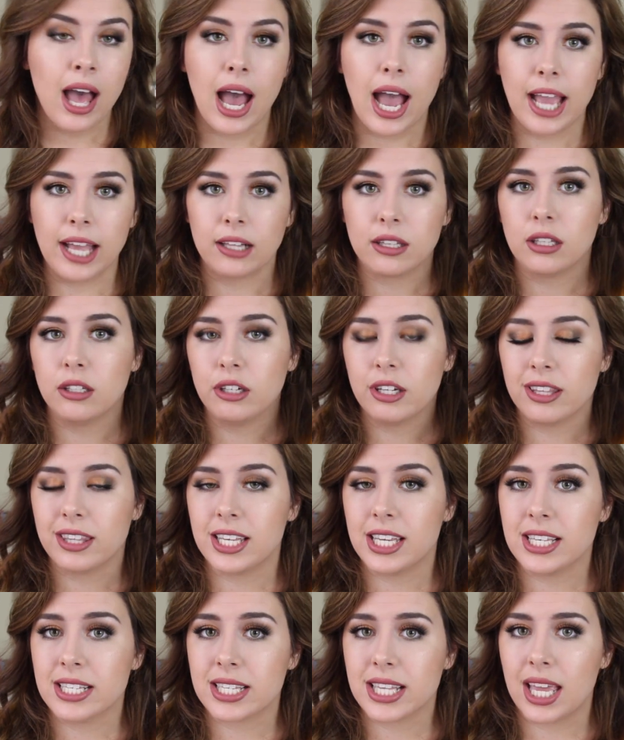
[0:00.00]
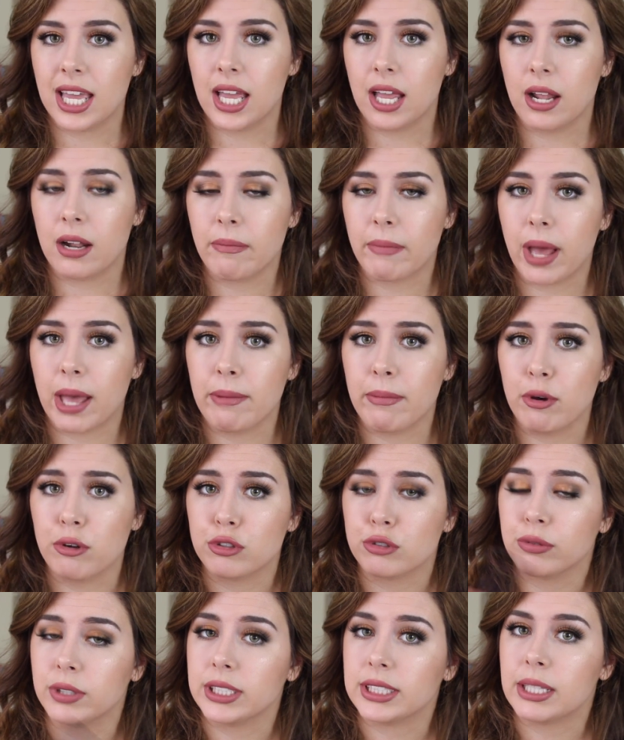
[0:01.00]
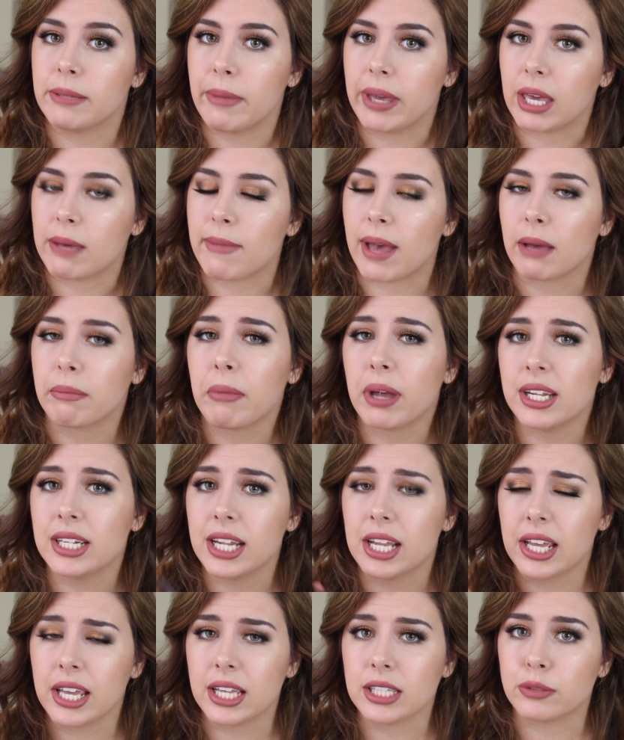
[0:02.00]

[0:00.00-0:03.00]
I included these in my most recent Makeup Bag Monday,